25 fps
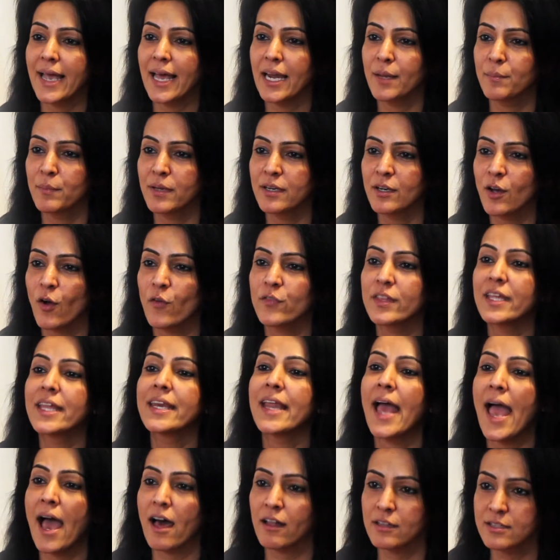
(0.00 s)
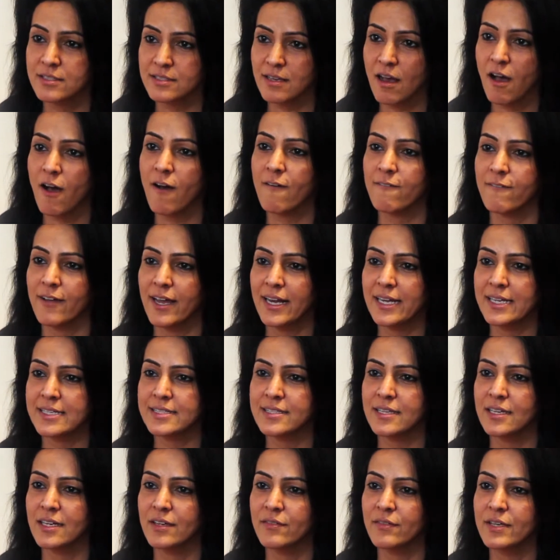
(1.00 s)
element of the Enhanced Heart Failure
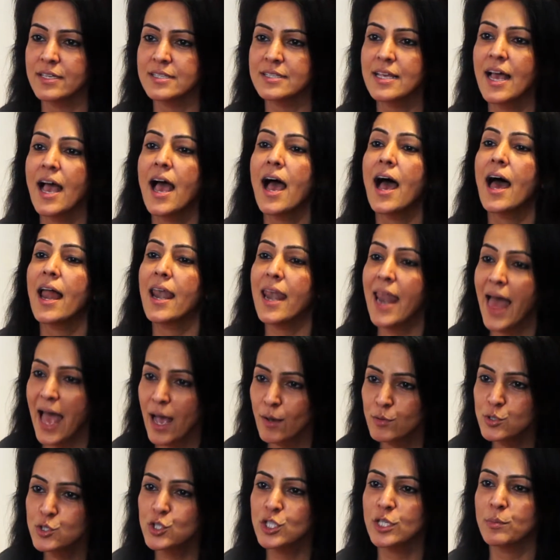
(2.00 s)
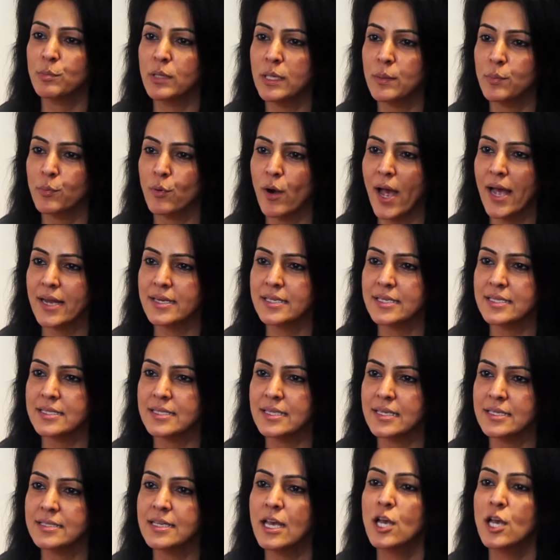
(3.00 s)
Service allows GP
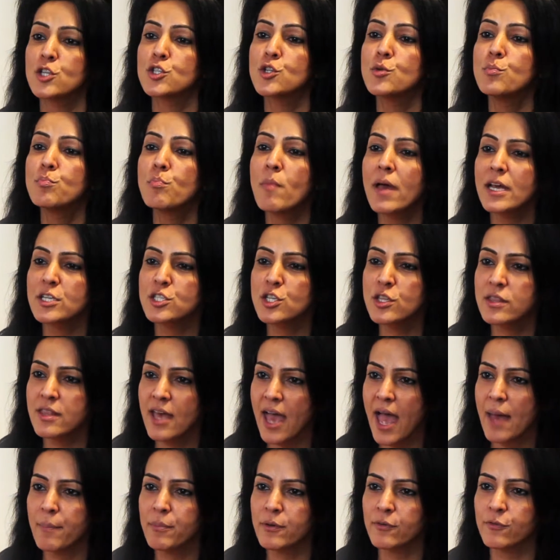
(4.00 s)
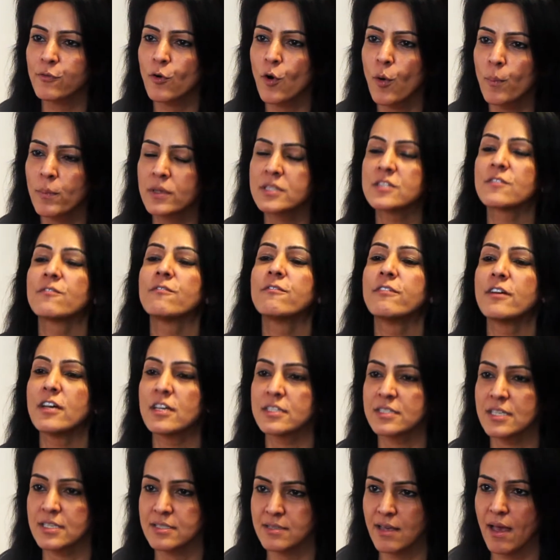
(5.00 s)
practices to measure their performance
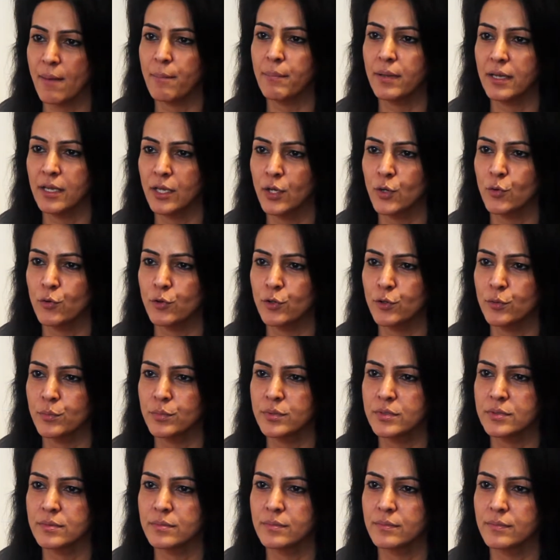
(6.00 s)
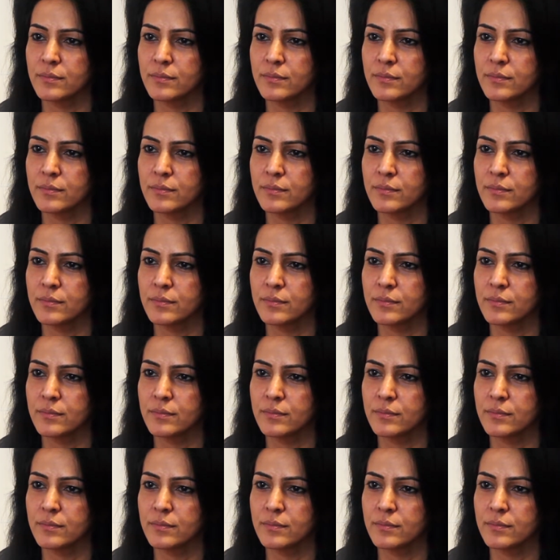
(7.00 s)
versus their peer groups.